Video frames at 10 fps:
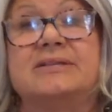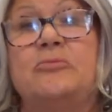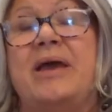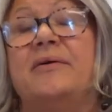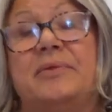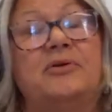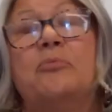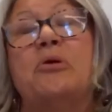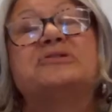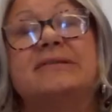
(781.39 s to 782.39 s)
And there
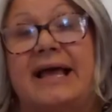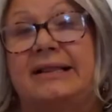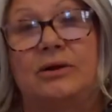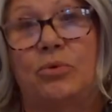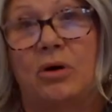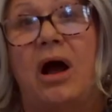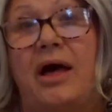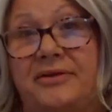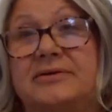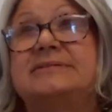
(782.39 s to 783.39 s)
most likely were
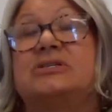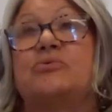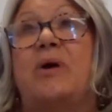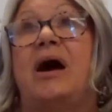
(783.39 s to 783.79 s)
others as